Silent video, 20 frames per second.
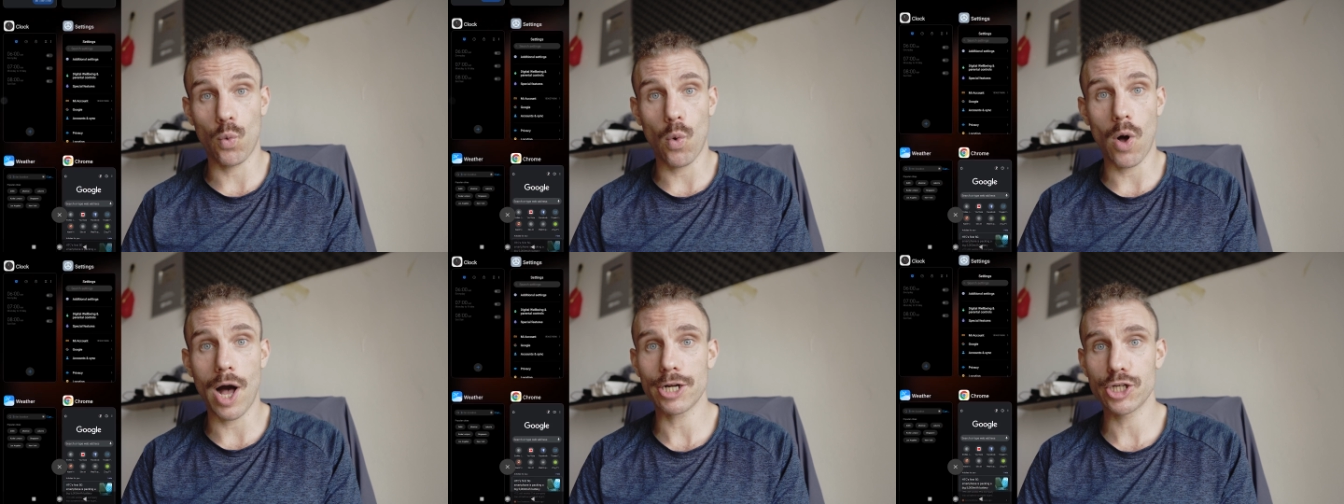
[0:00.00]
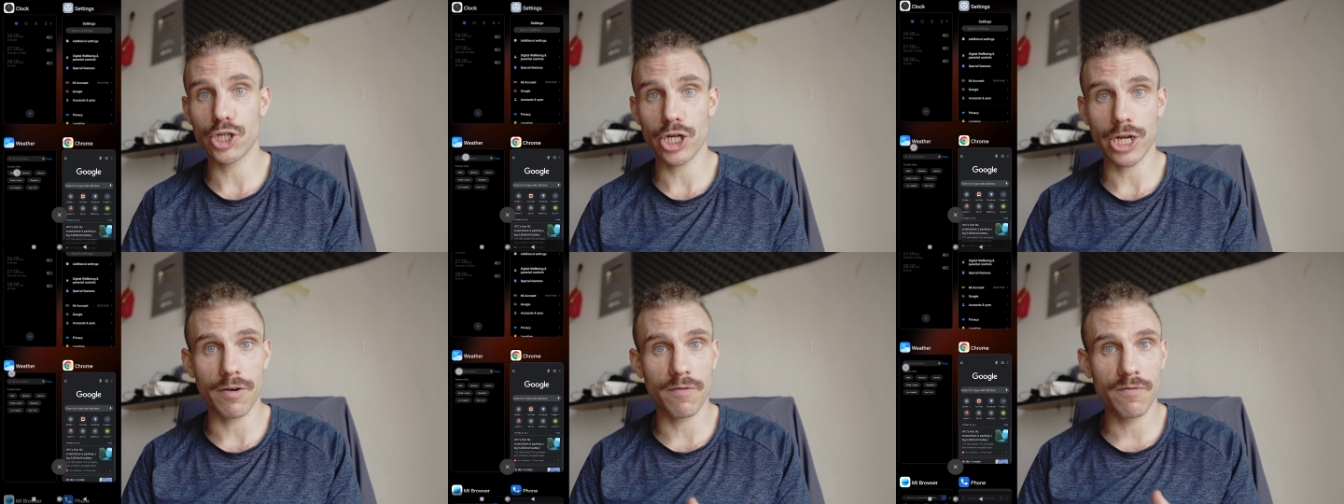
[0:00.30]

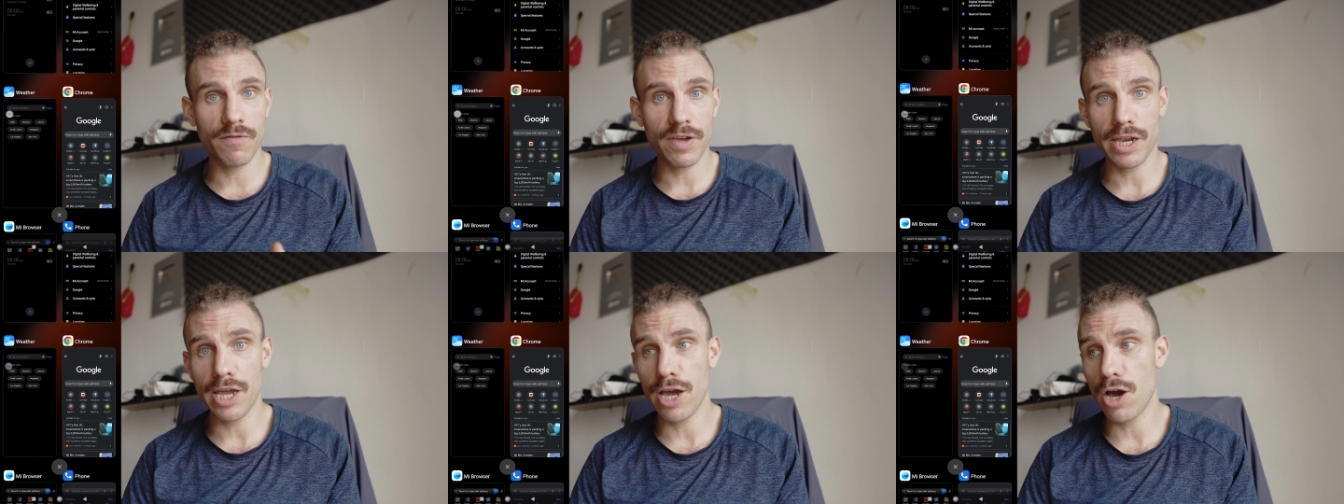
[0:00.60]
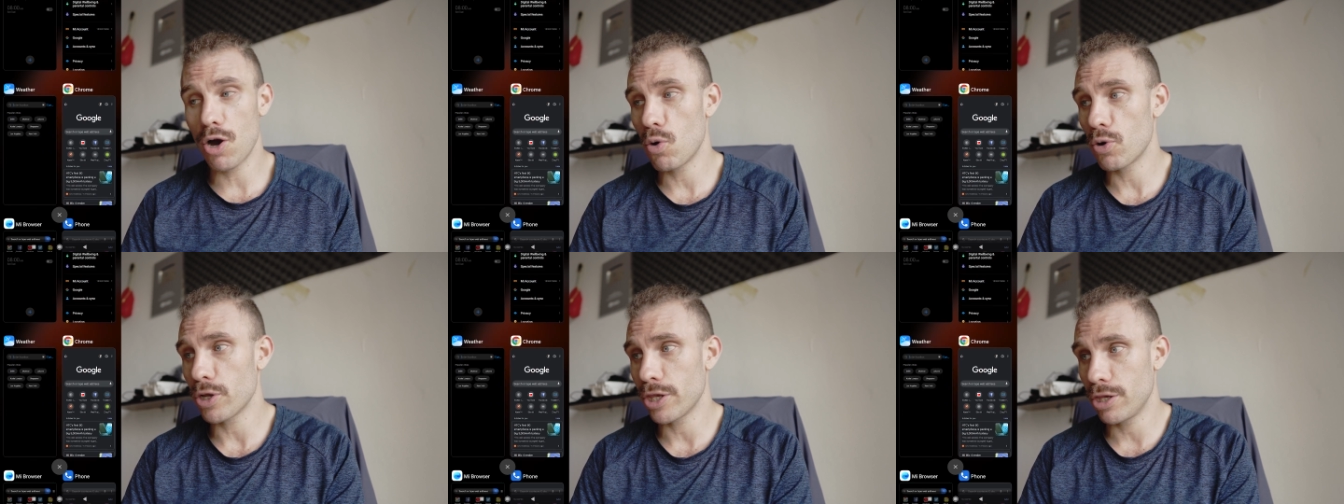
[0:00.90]
watching a
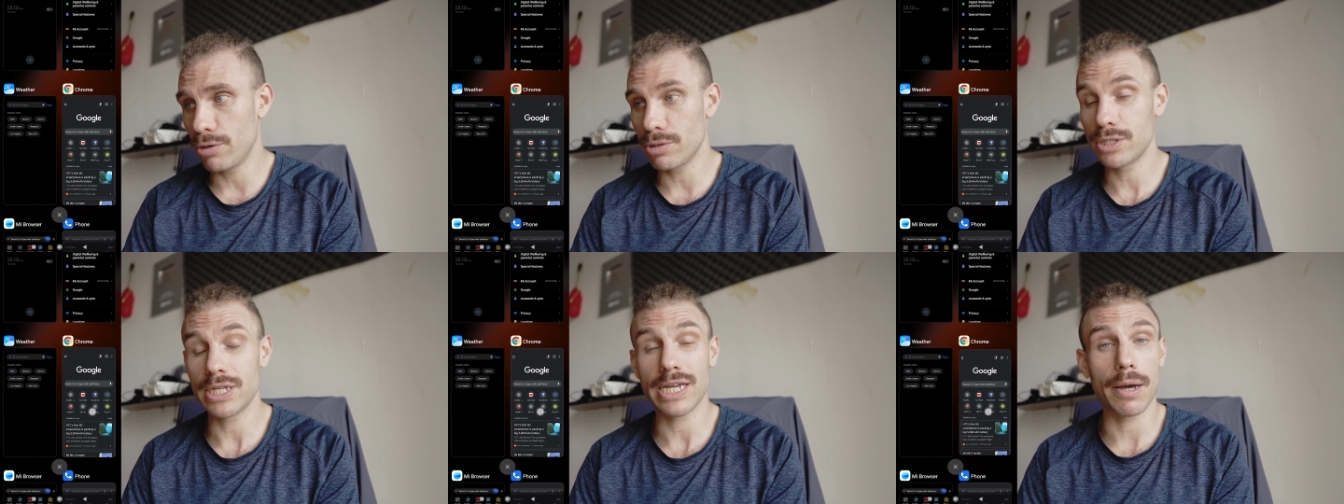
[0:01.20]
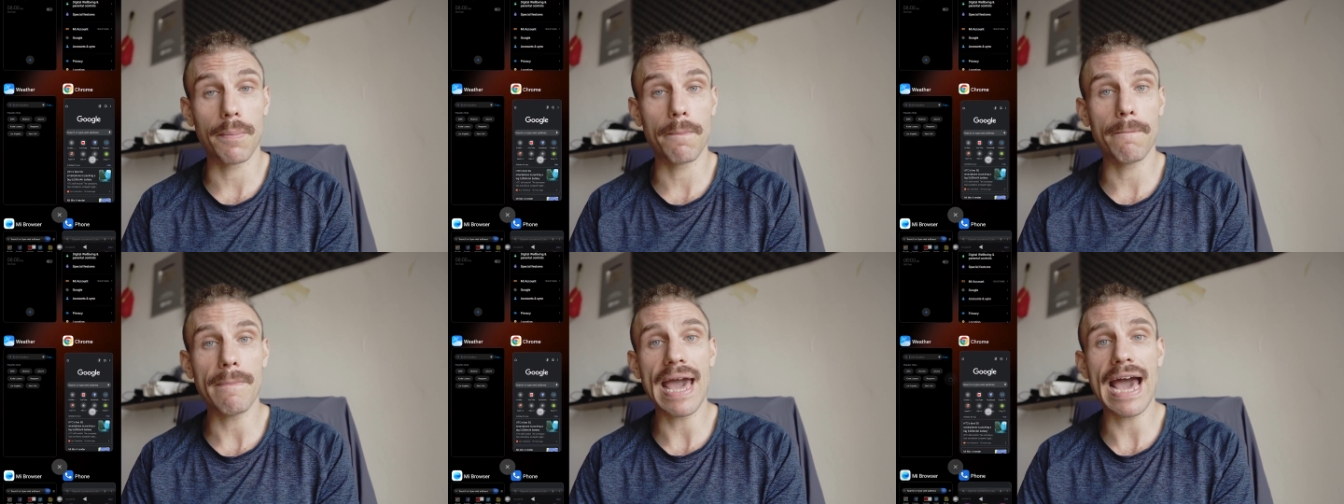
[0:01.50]
video,
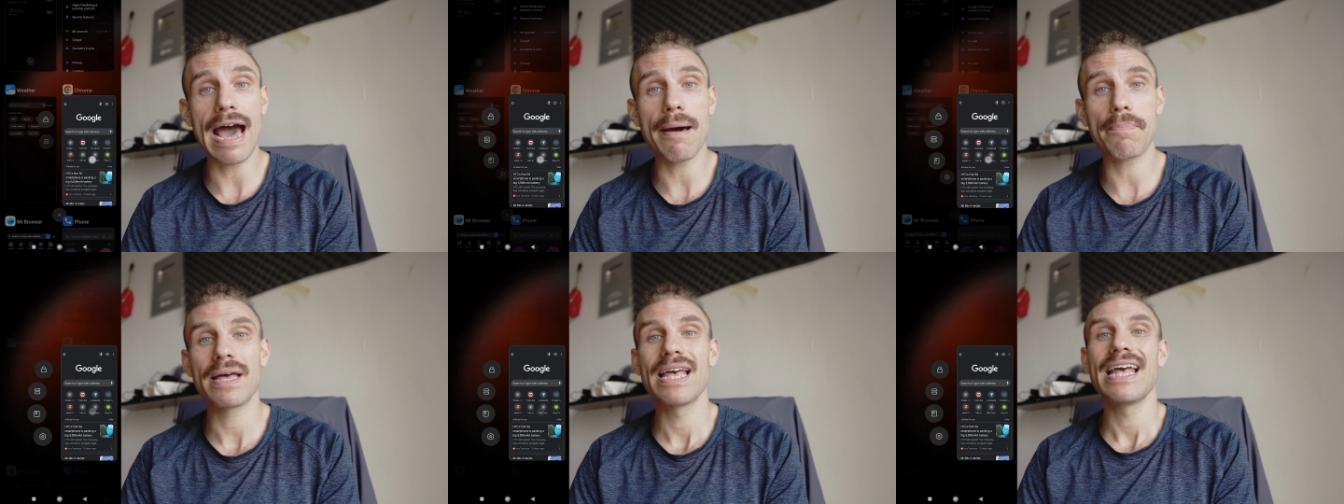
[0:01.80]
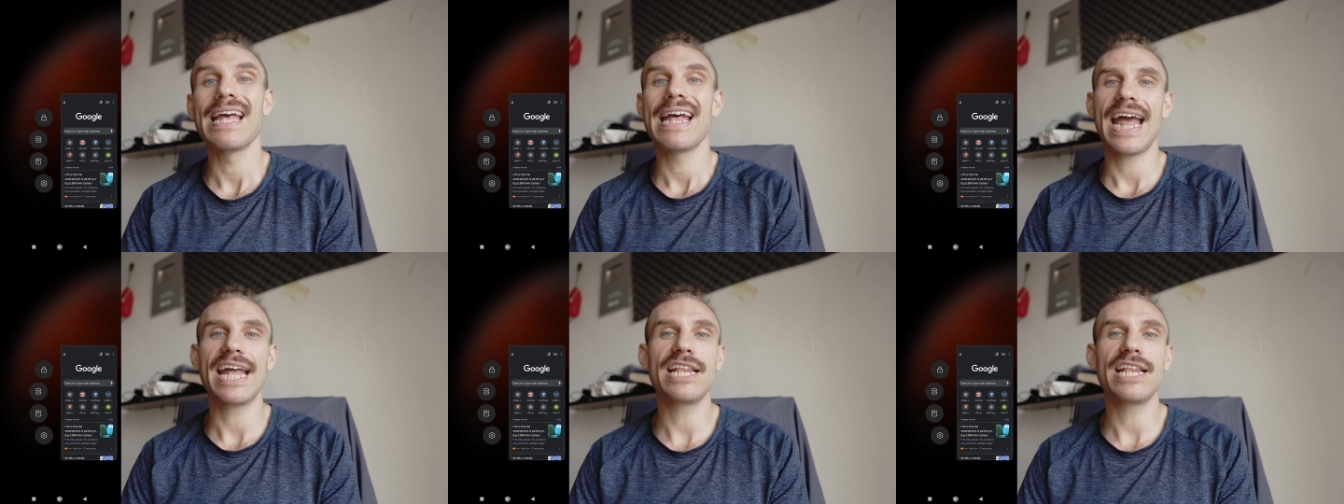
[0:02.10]
using a map,